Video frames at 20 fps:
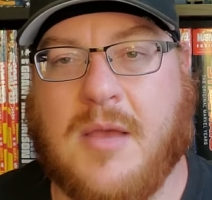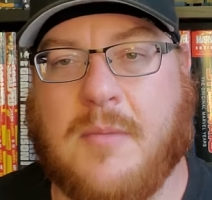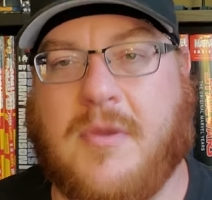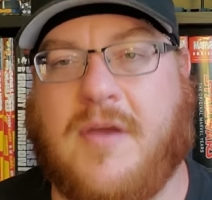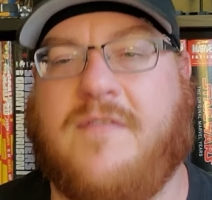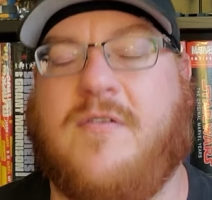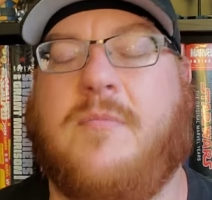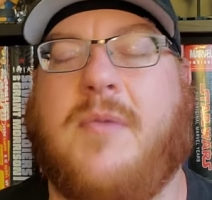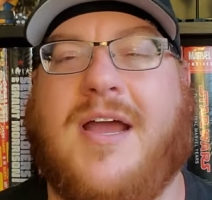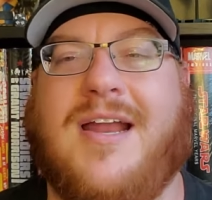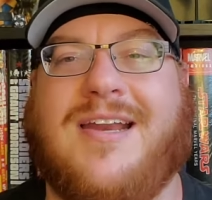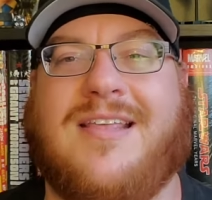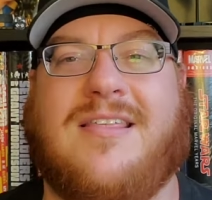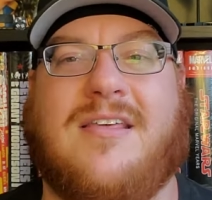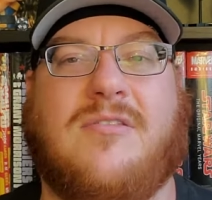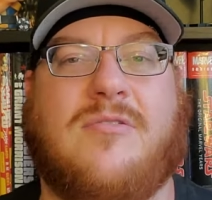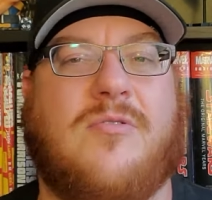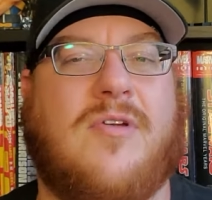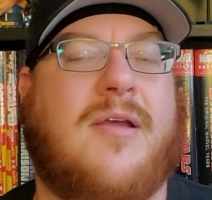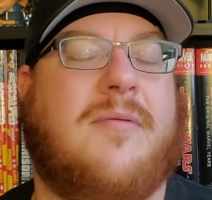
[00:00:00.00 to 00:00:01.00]
But if you buy
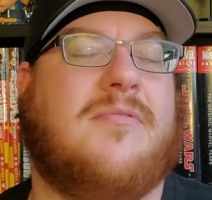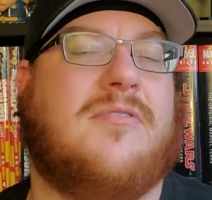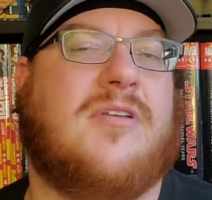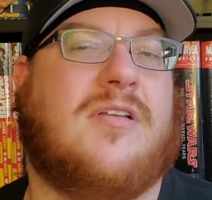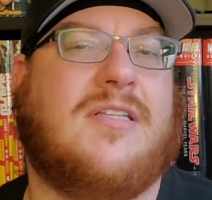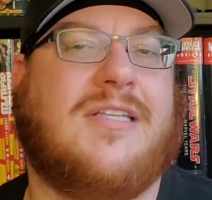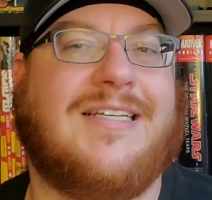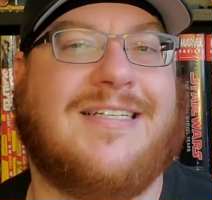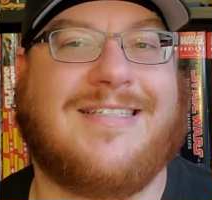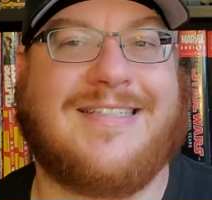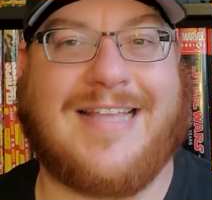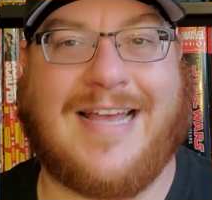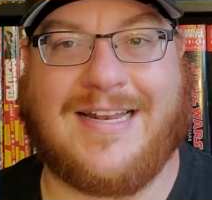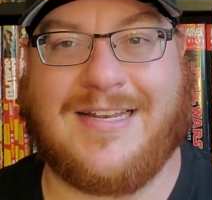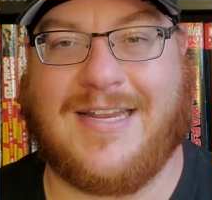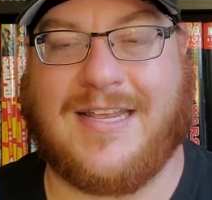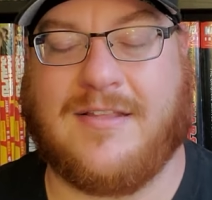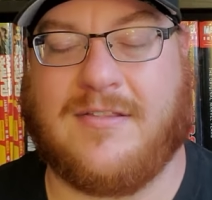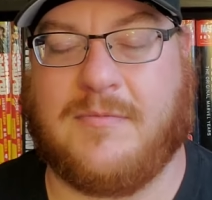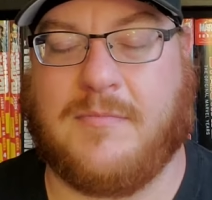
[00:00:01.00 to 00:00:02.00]
anything through Amazon links,
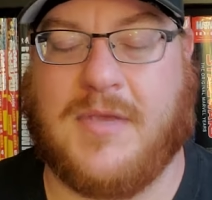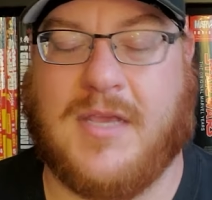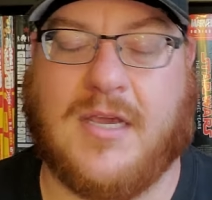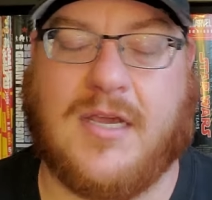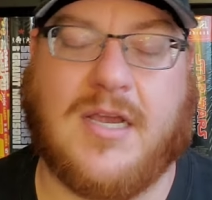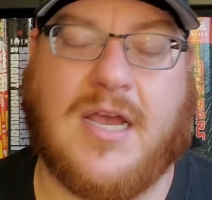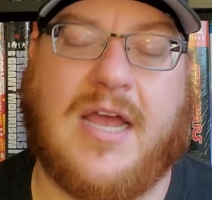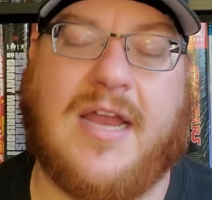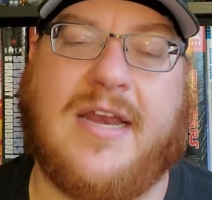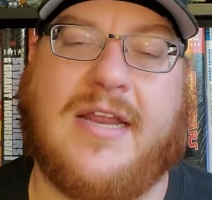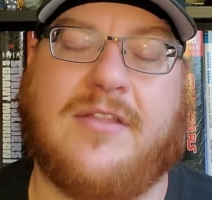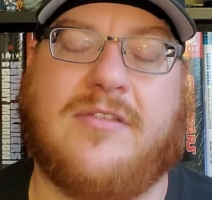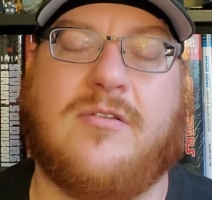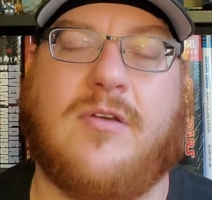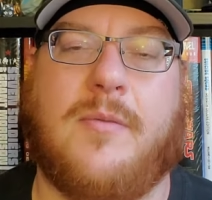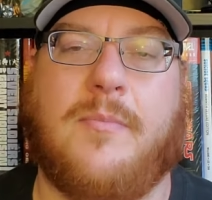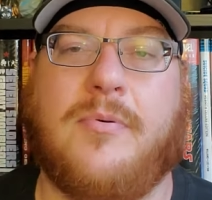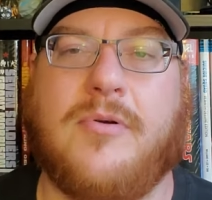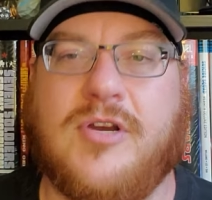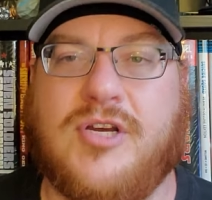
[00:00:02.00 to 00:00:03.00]
that gets me a cut. And so
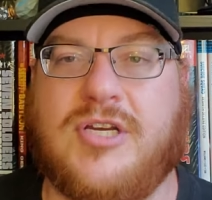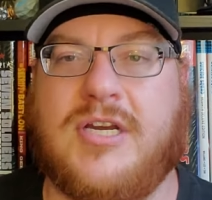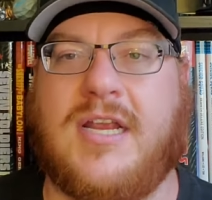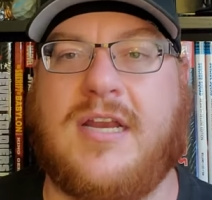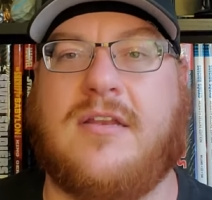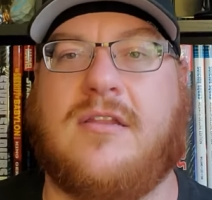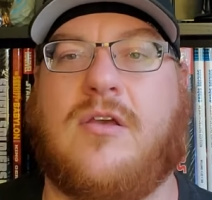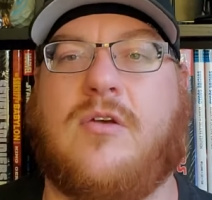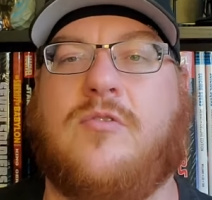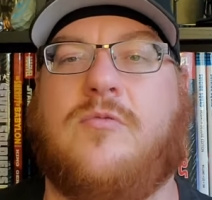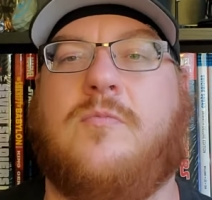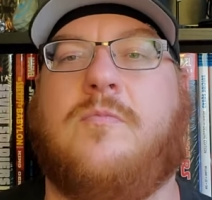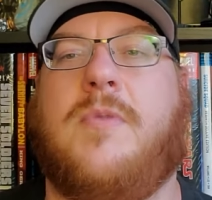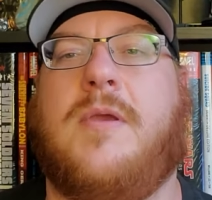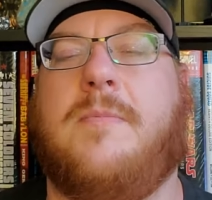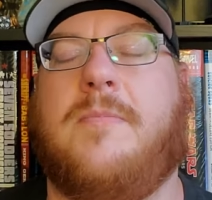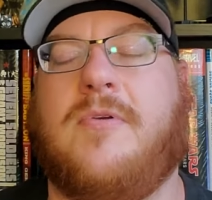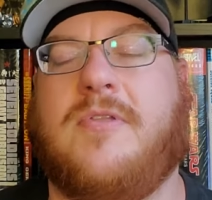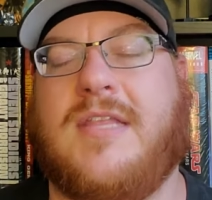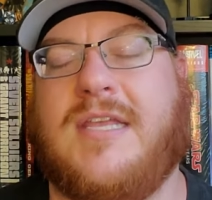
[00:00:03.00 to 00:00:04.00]
I appreciate those
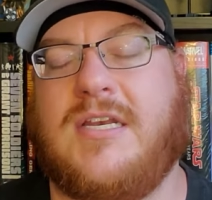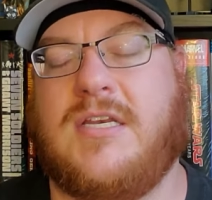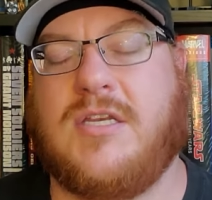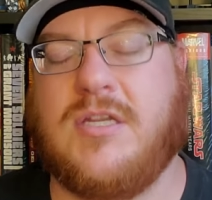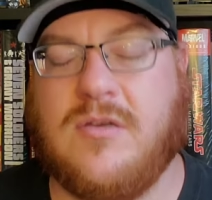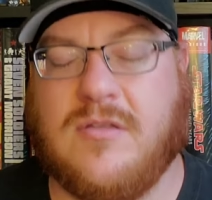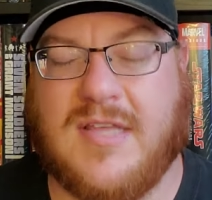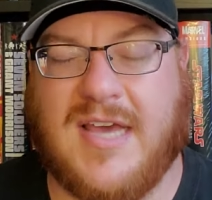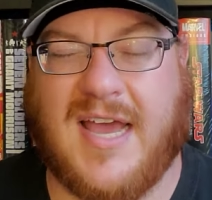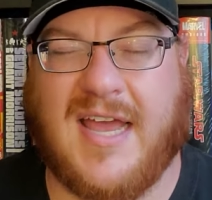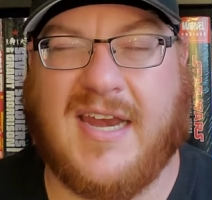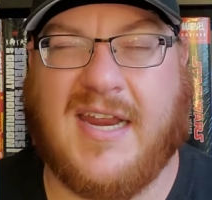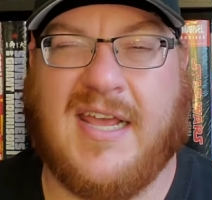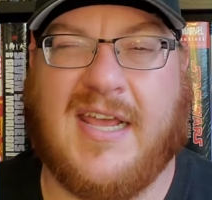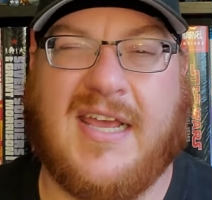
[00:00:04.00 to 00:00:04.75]
people that do that